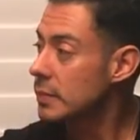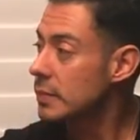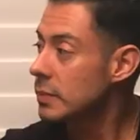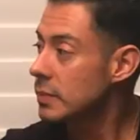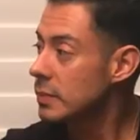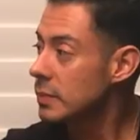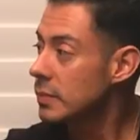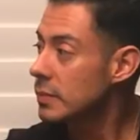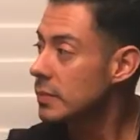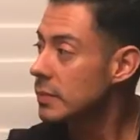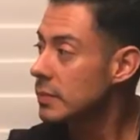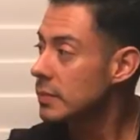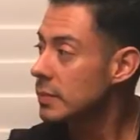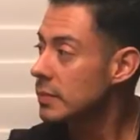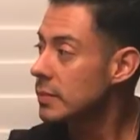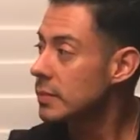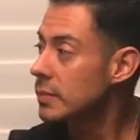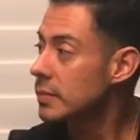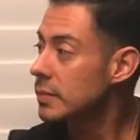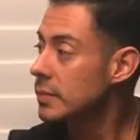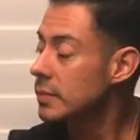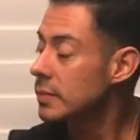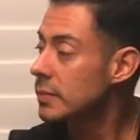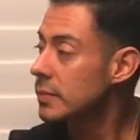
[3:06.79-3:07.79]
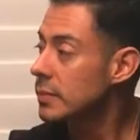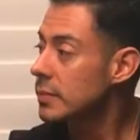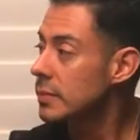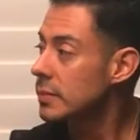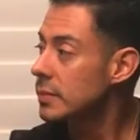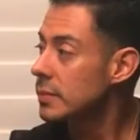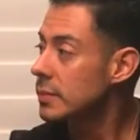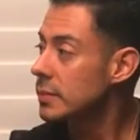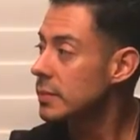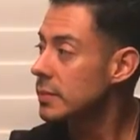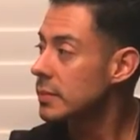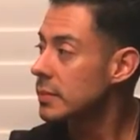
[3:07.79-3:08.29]

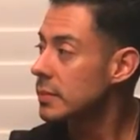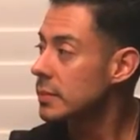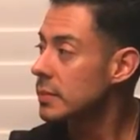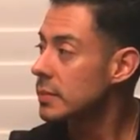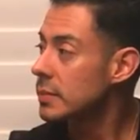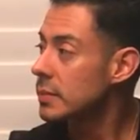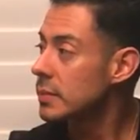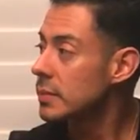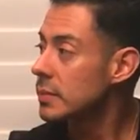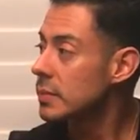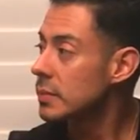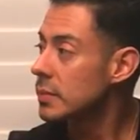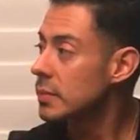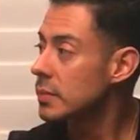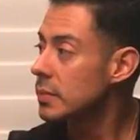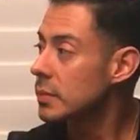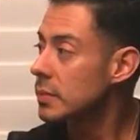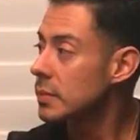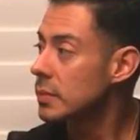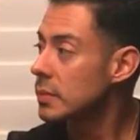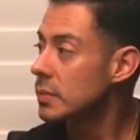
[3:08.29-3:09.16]
No words are spoken by the person on screen.